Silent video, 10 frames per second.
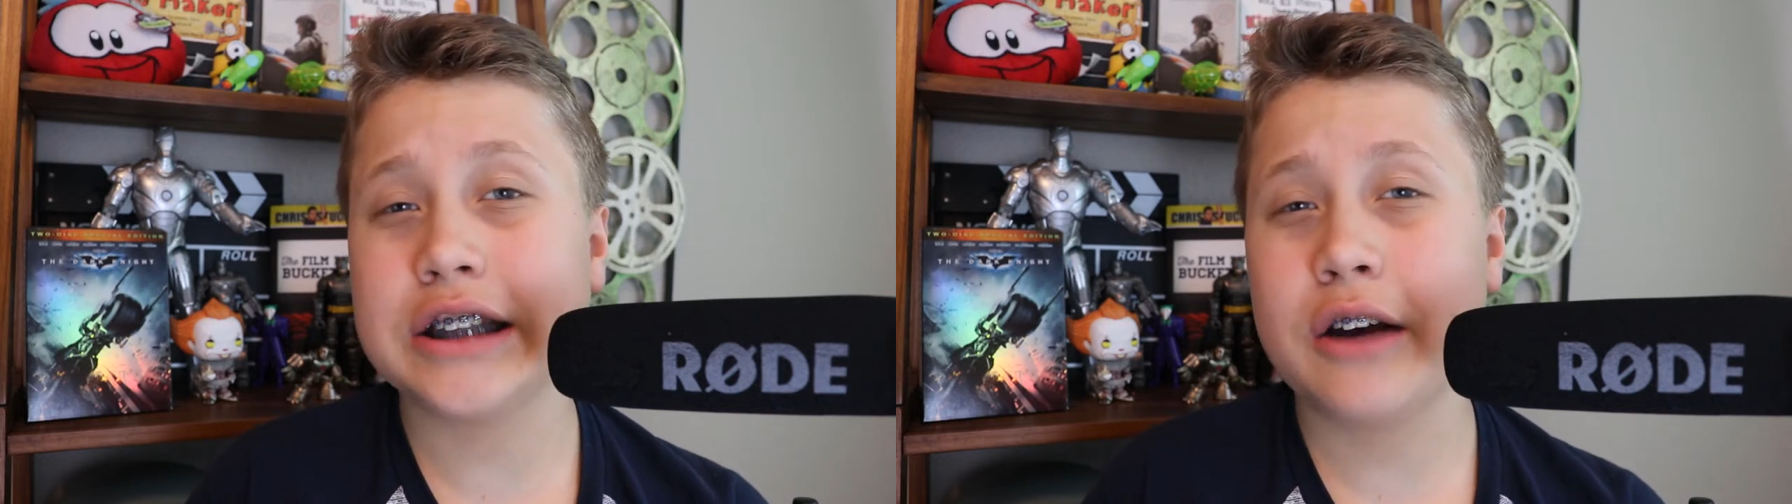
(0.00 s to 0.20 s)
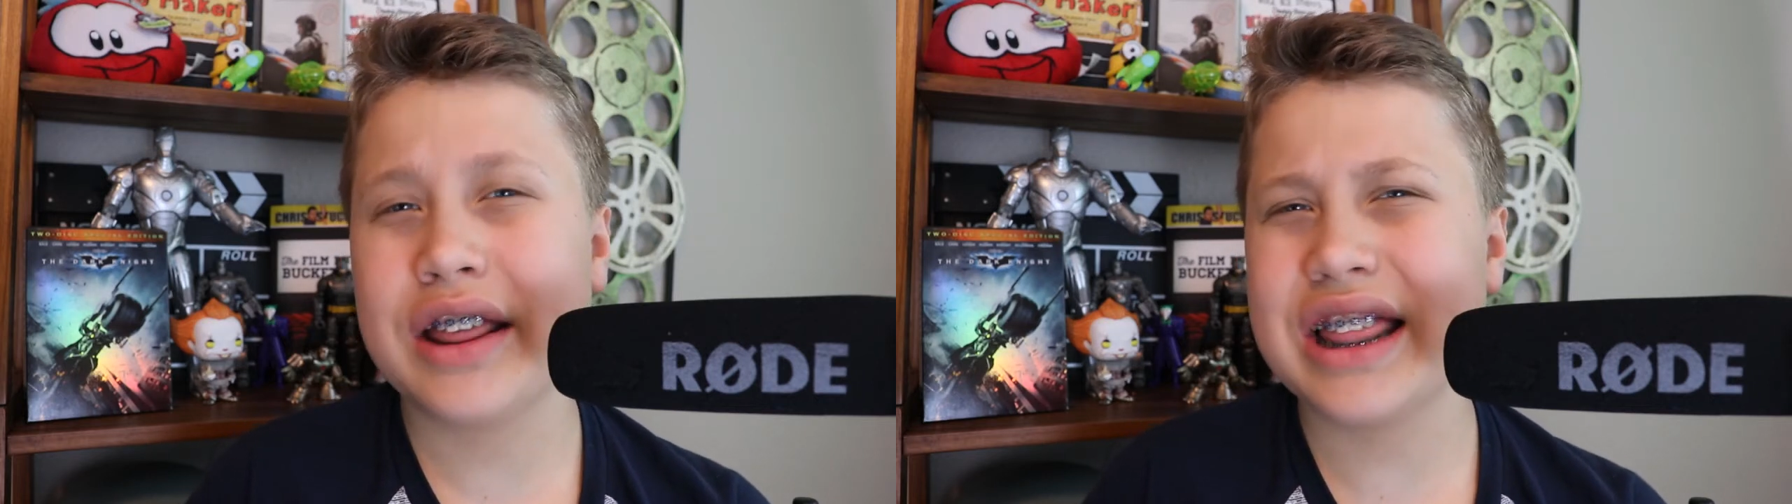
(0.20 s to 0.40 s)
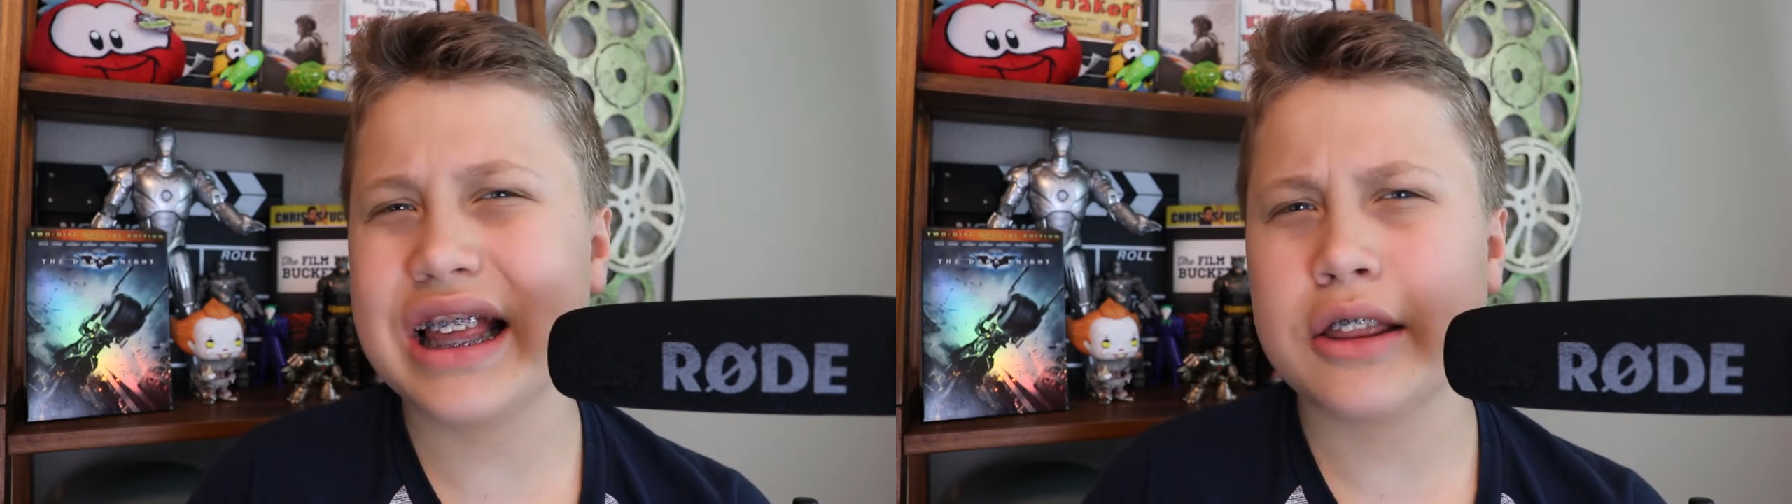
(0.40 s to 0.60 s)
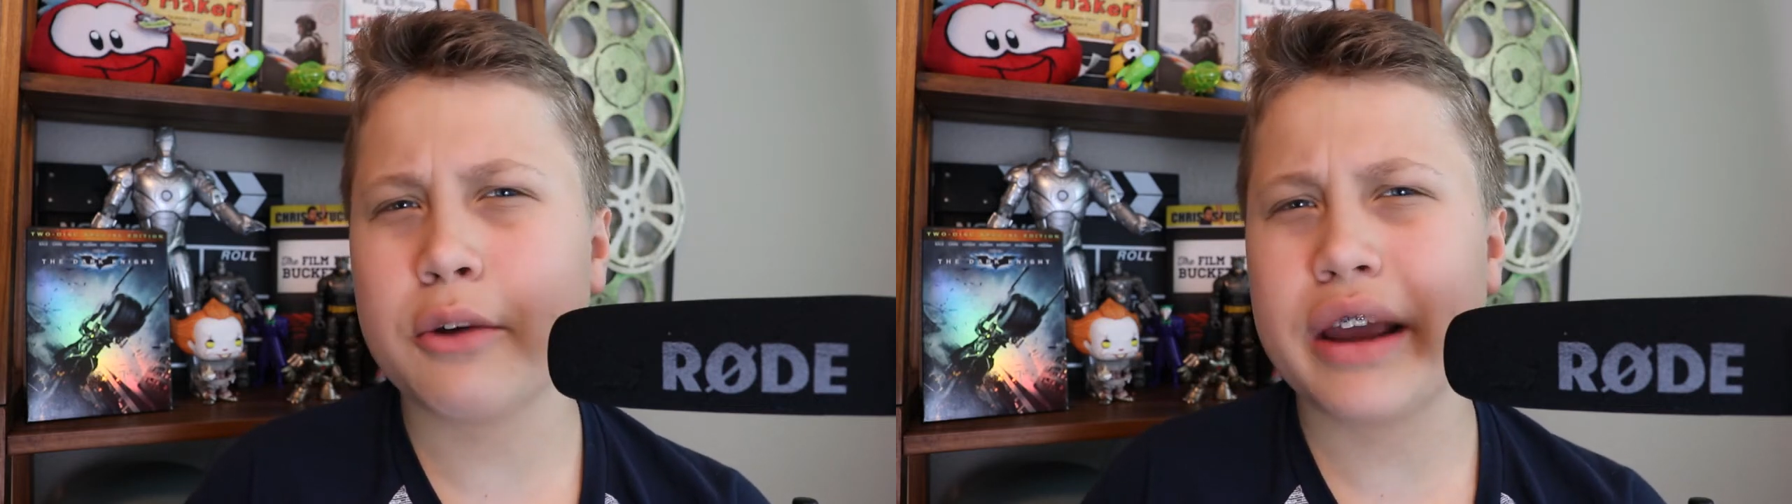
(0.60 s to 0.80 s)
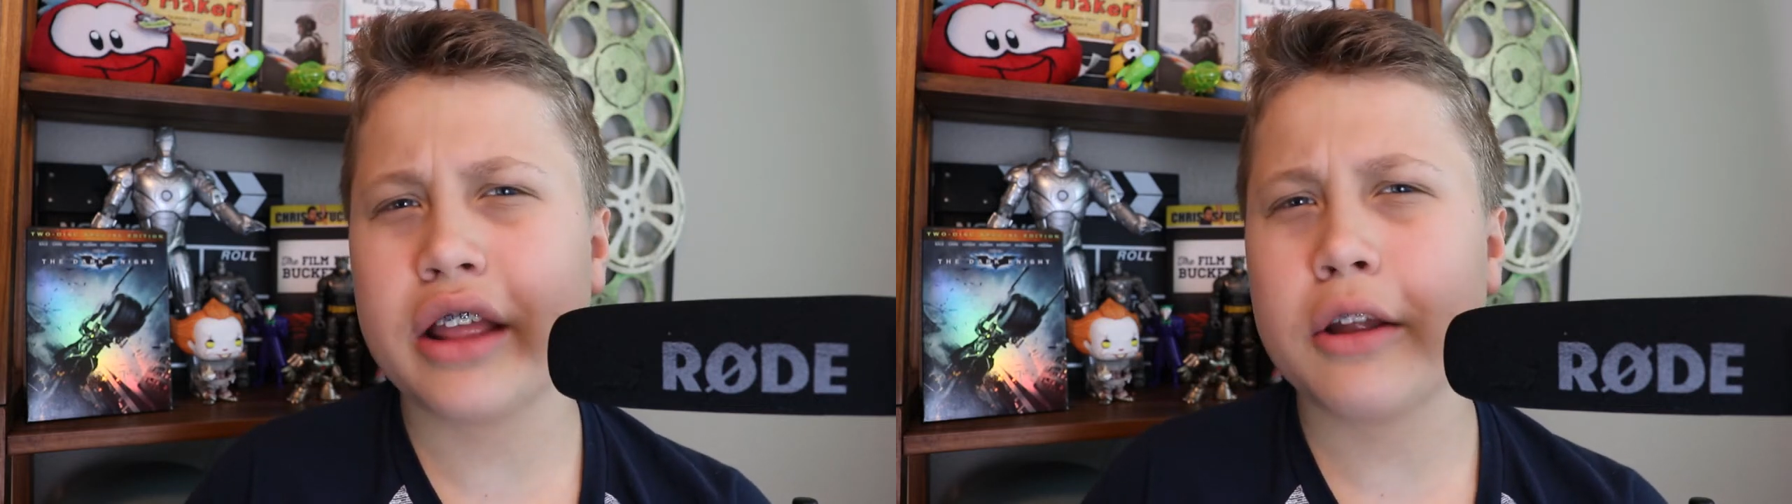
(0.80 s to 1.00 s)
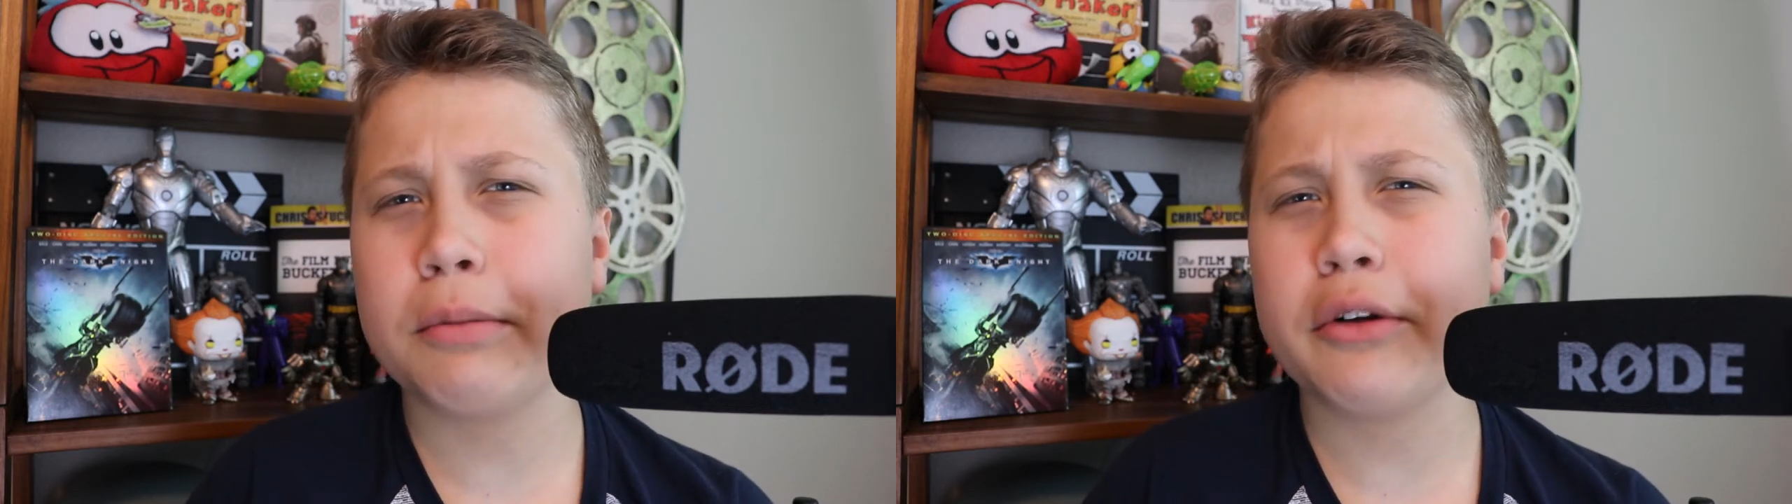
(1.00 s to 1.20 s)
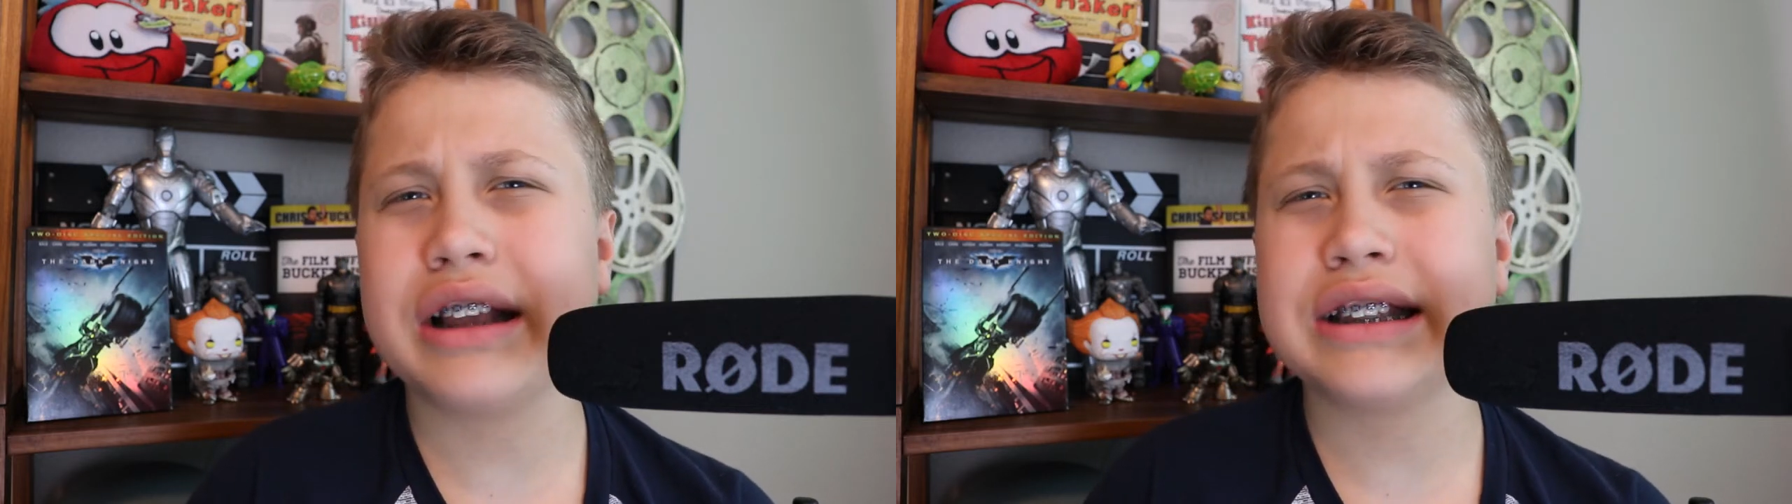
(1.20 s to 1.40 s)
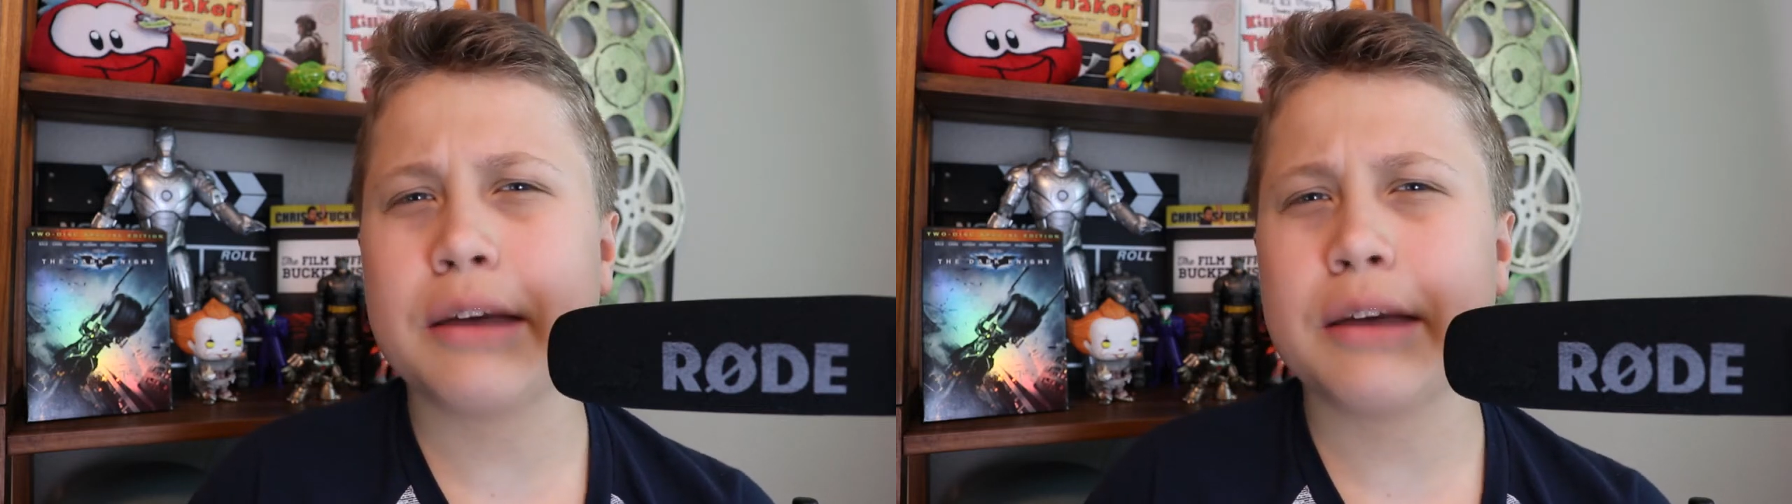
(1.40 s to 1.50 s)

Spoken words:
so I think the regular Blu-ray is